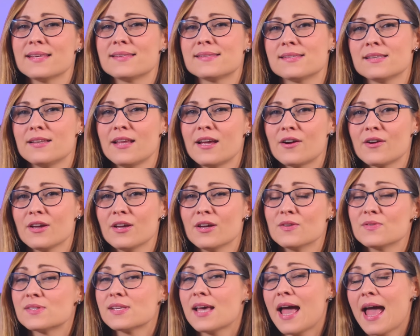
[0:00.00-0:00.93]
S
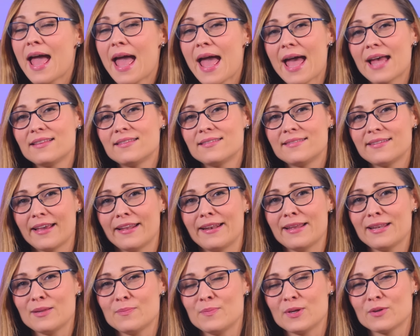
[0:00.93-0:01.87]
scenarios at ten
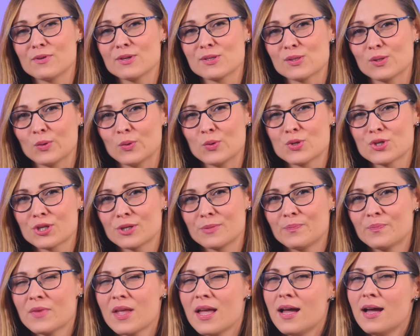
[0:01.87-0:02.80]
eighty p resolution.
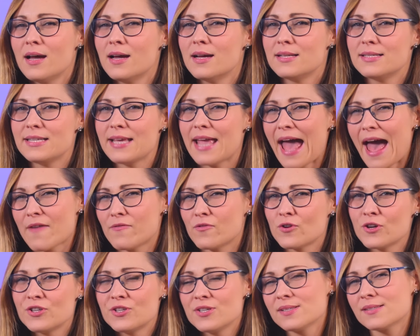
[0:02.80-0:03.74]
The
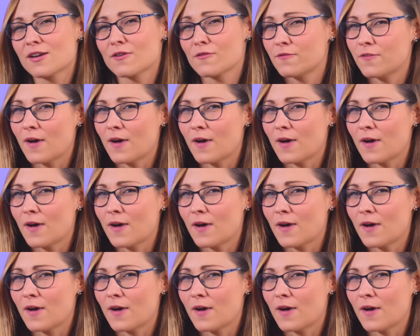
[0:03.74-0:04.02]
averages are